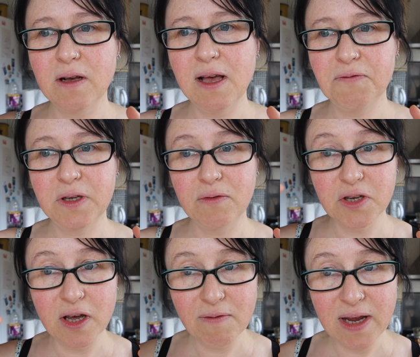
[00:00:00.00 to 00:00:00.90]
I'll have to go
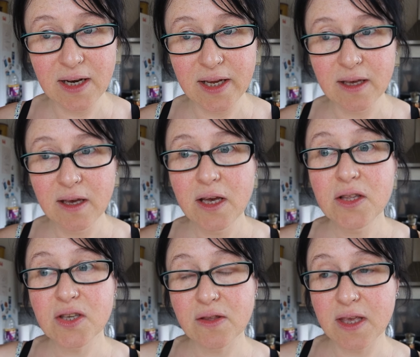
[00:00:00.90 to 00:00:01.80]
directly
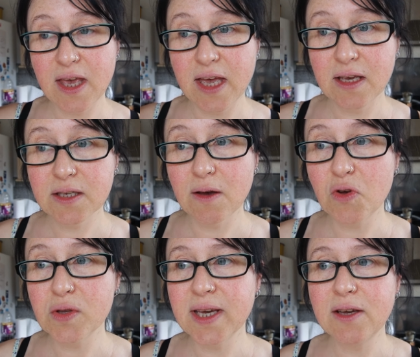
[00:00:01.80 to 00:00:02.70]
to the gig. So I've
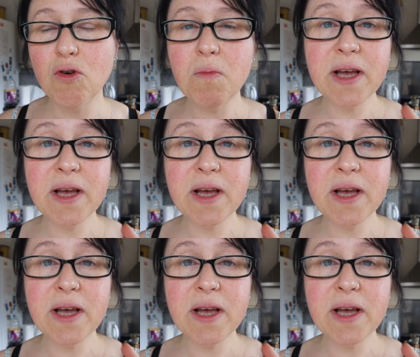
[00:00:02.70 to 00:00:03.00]
got to take all